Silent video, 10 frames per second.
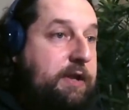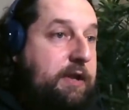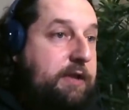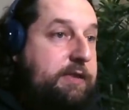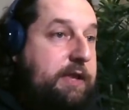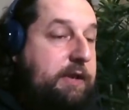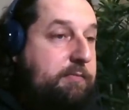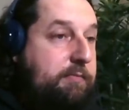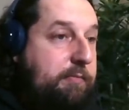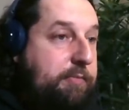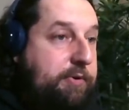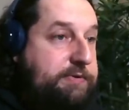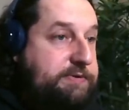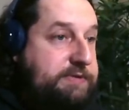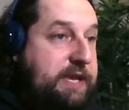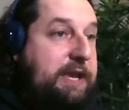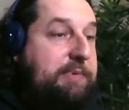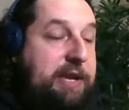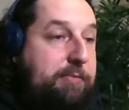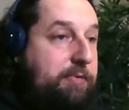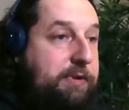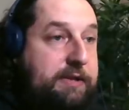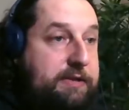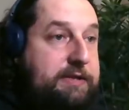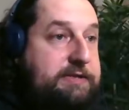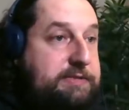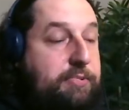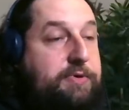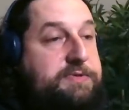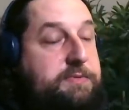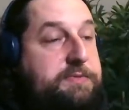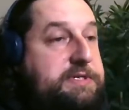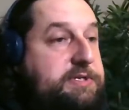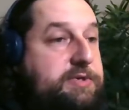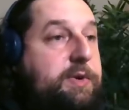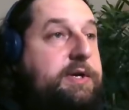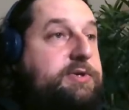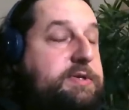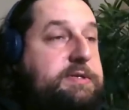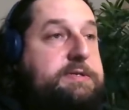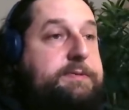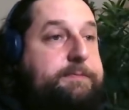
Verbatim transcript: that puts gay people in these impossible situations